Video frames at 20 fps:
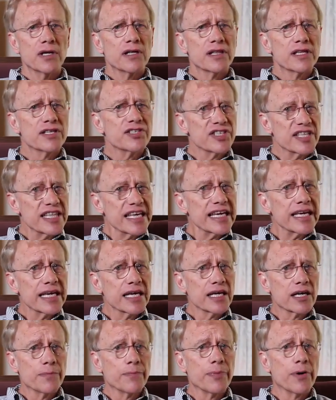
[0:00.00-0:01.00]
This
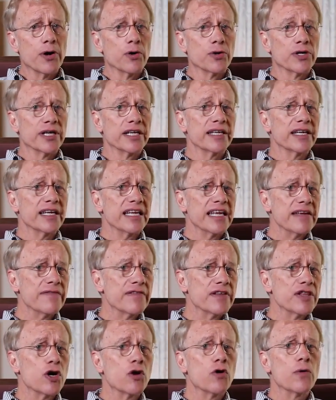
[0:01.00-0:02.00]
thinking component,
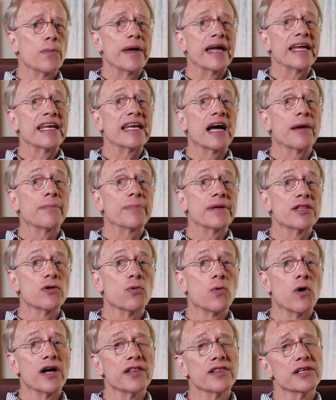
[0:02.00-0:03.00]
even though it may not be the
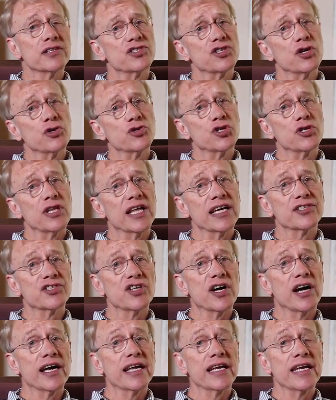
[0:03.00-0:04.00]
one that social
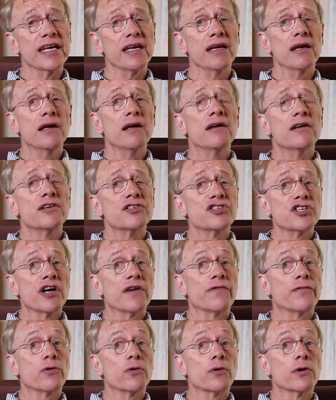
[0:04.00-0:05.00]
anxiety
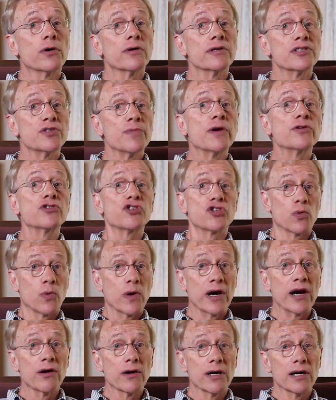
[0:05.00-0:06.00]
sufferer is most
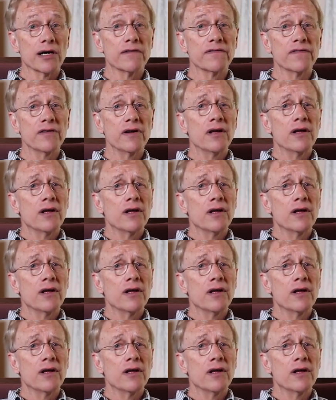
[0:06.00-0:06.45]
aware of,